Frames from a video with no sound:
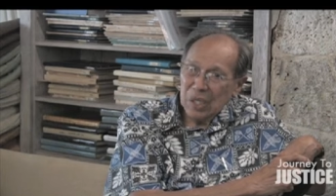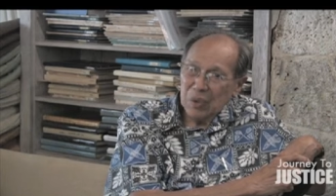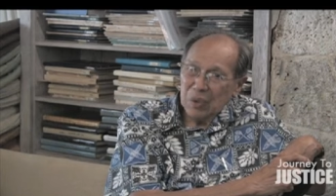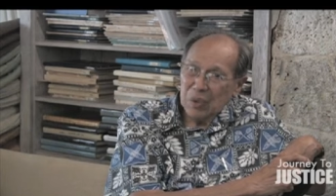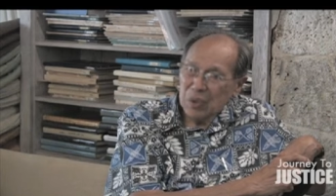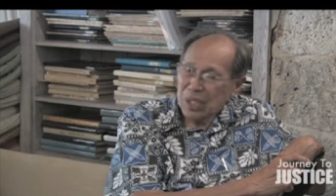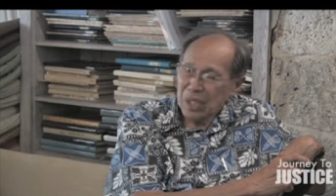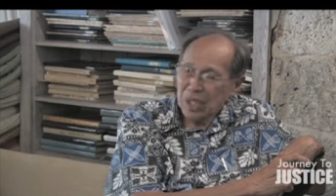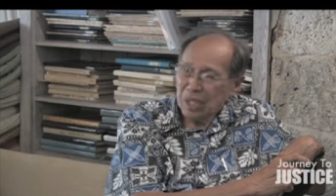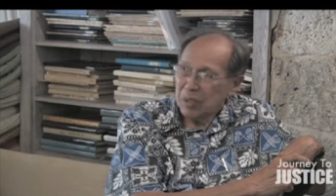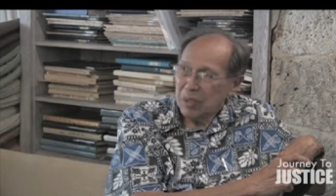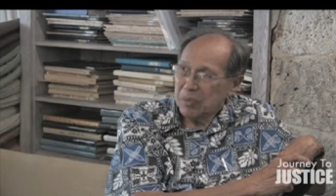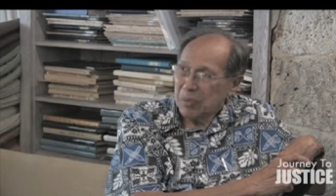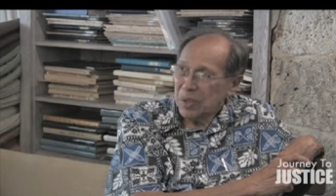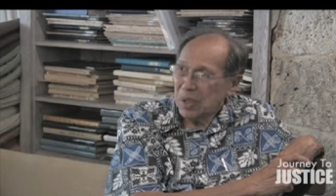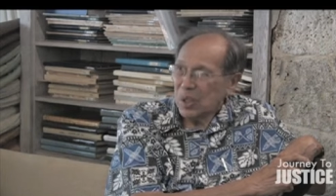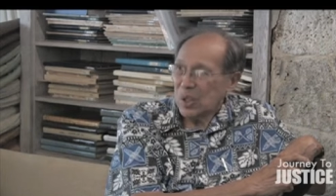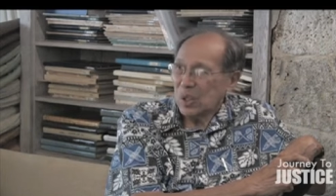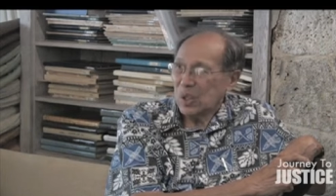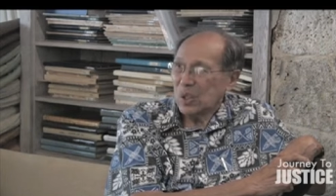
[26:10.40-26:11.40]
we're not
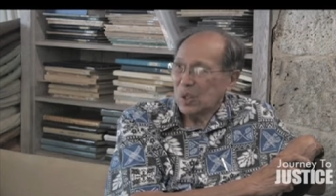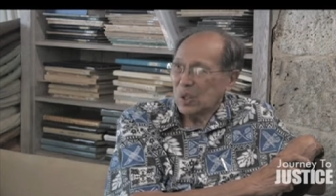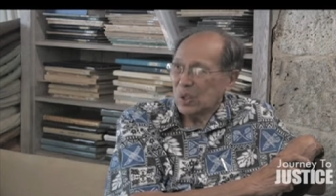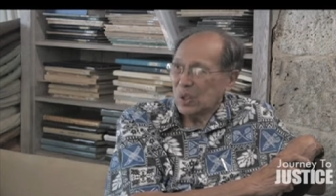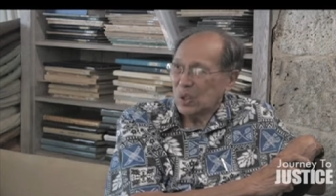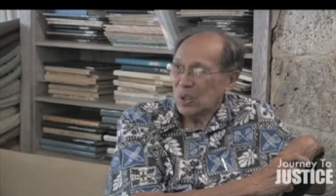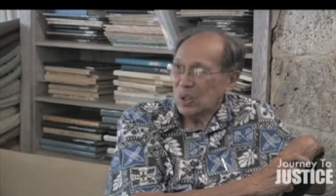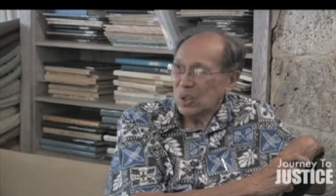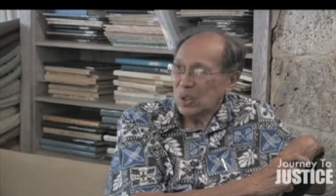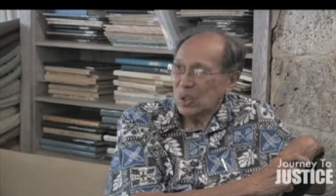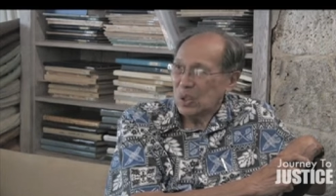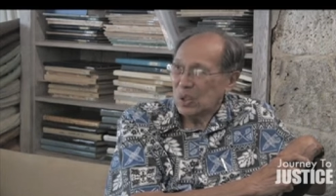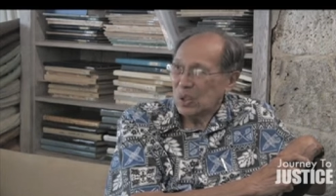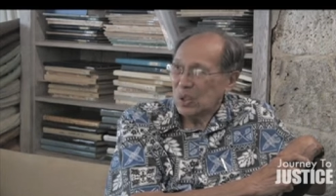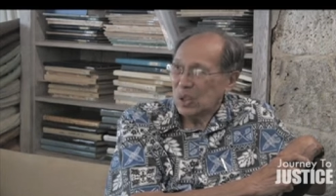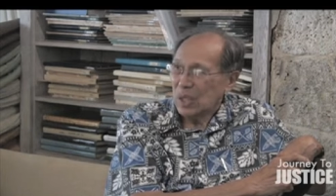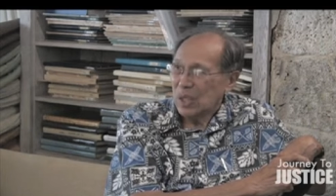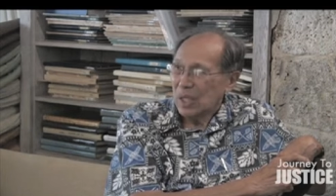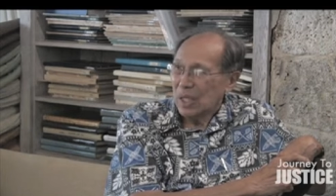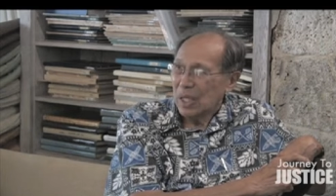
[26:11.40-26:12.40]
Americans.
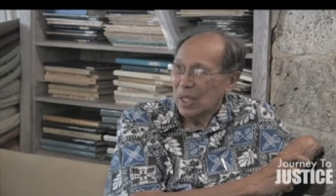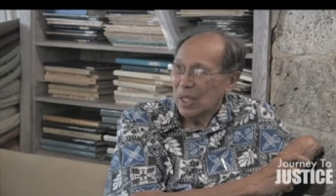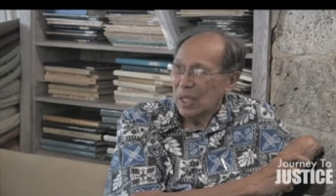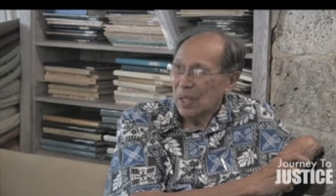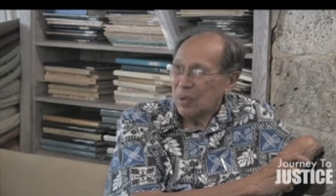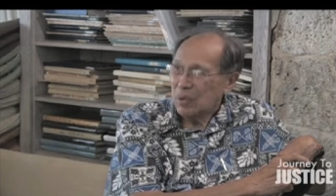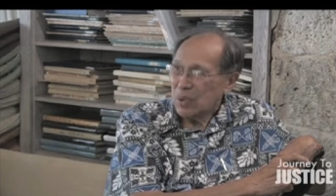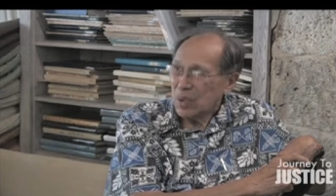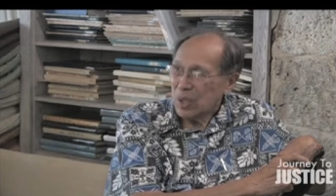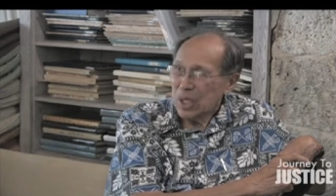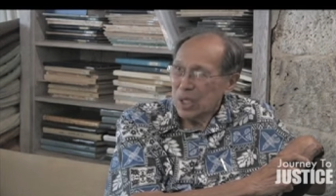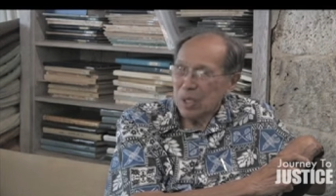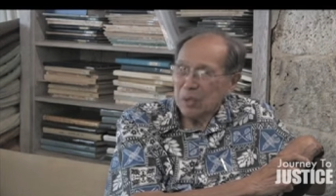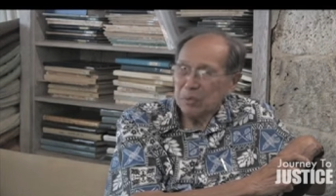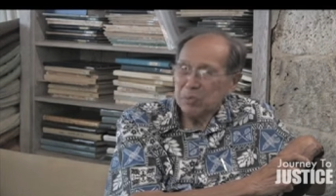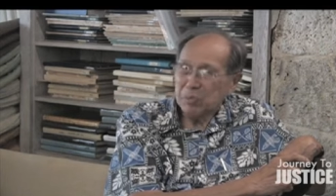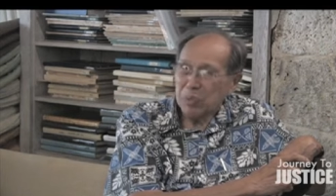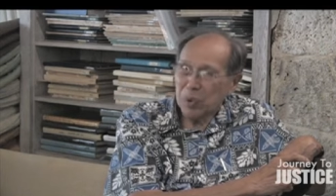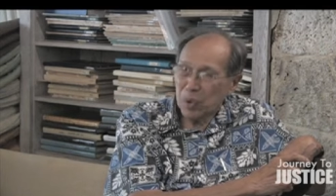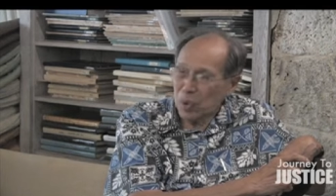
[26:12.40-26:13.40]
And we're
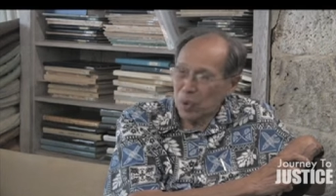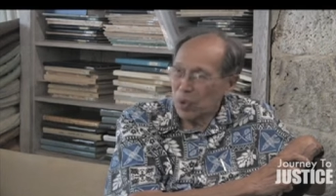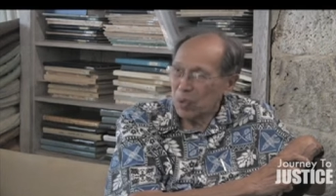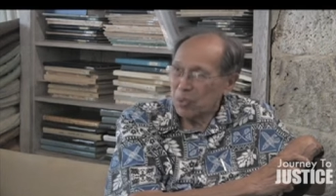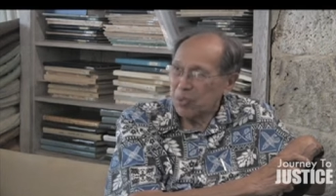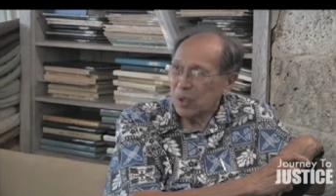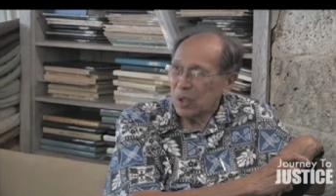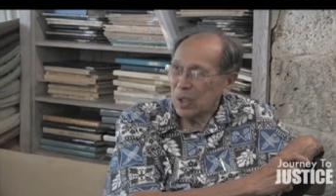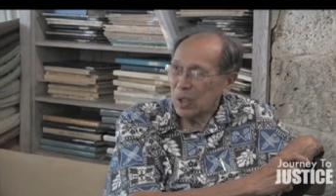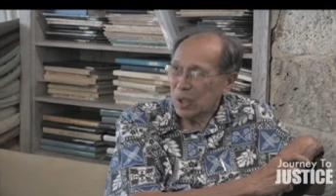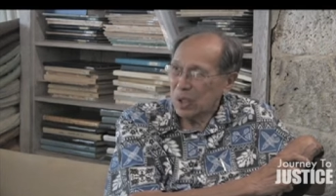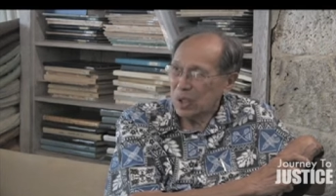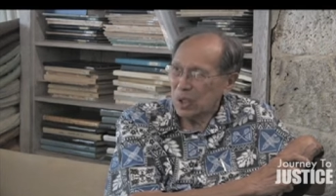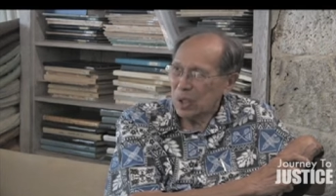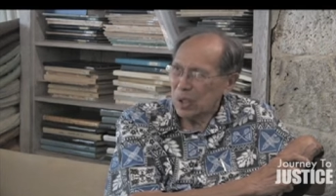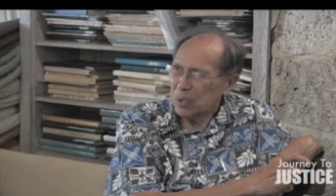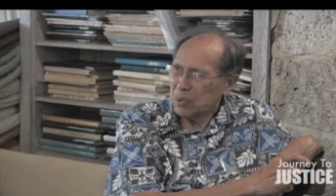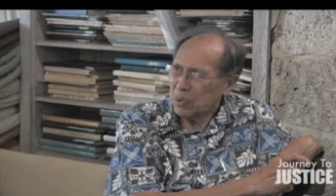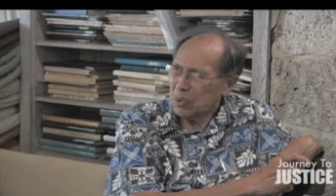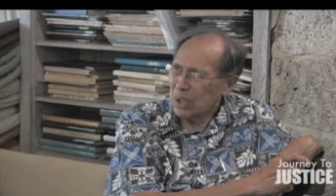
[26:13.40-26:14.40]
not
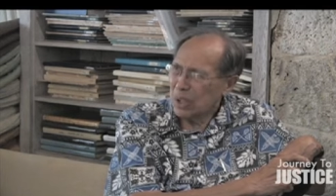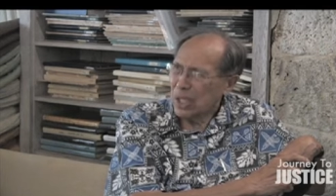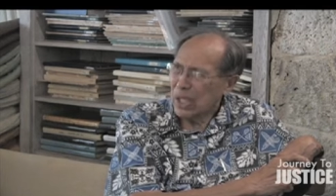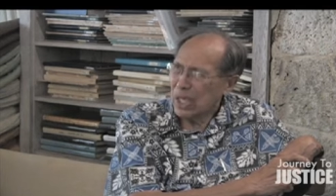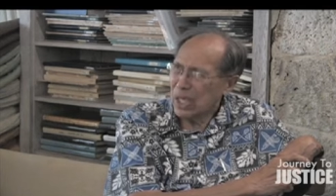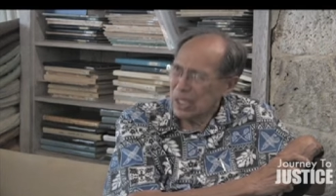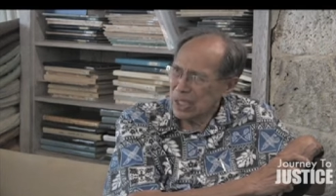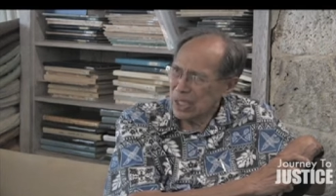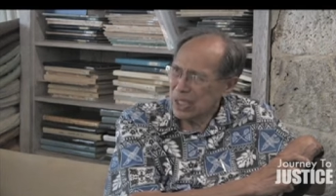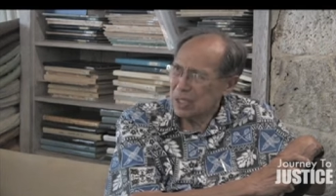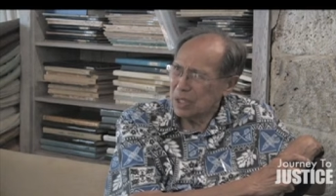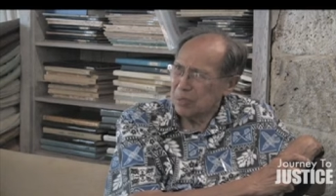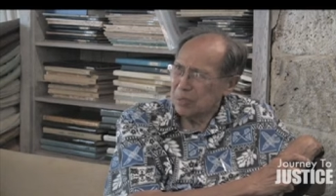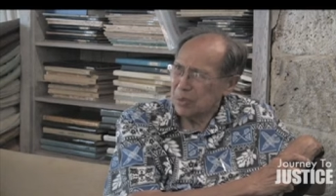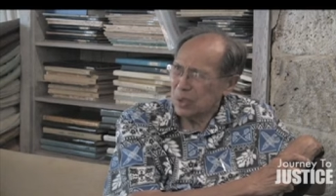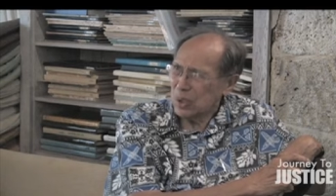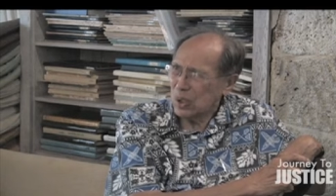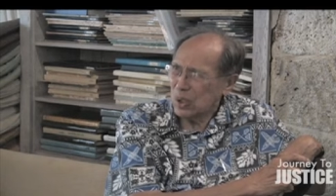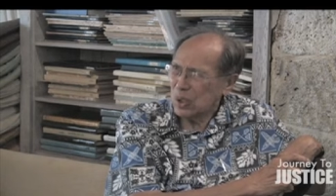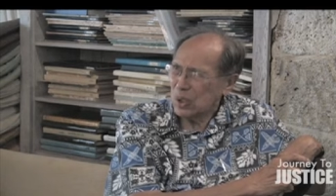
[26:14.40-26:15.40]
pro-military. We're
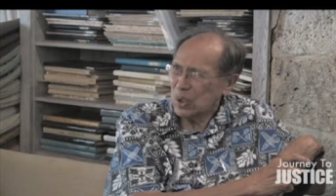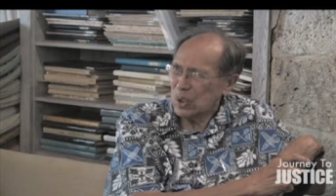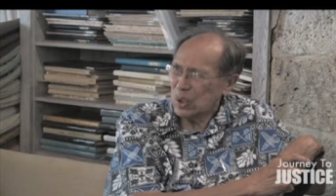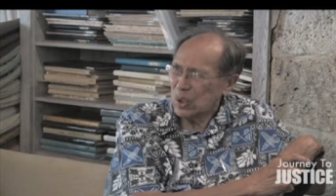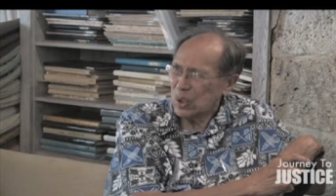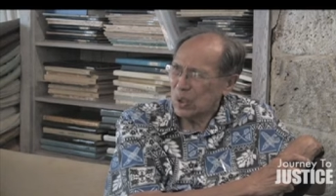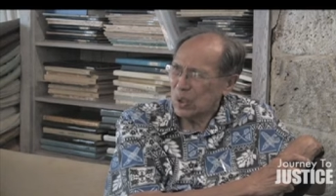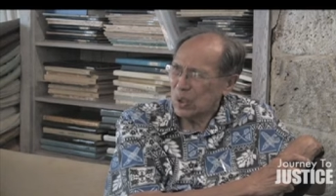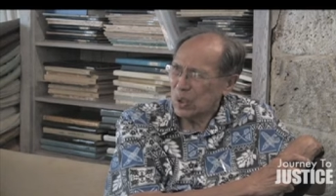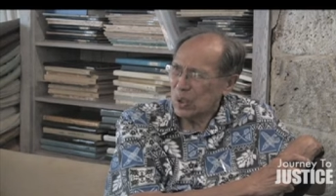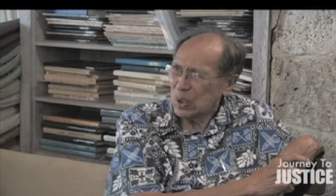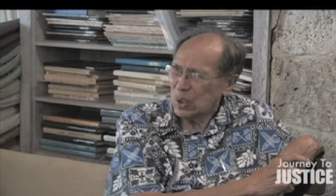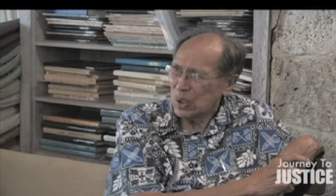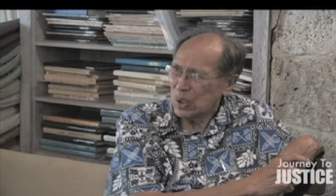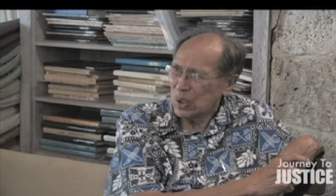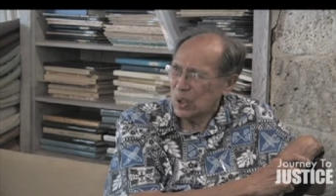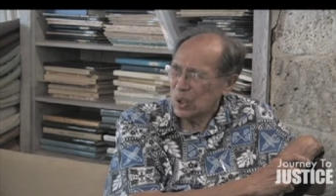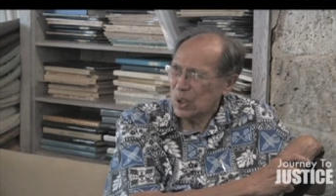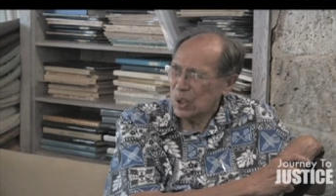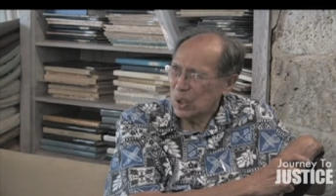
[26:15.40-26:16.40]
anti-military.
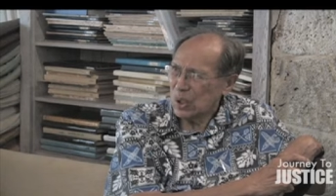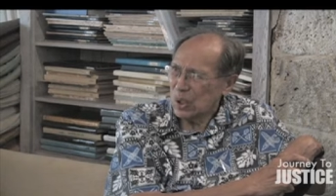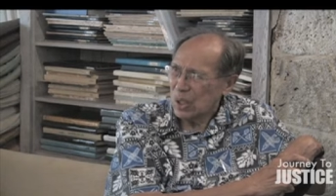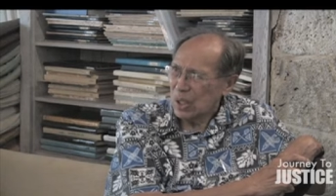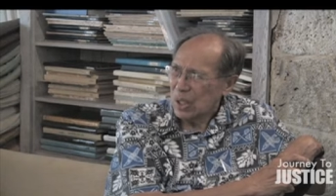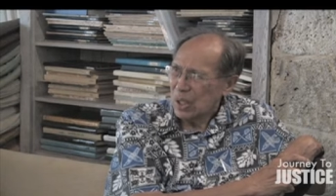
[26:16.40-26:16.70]
Right? Yeah.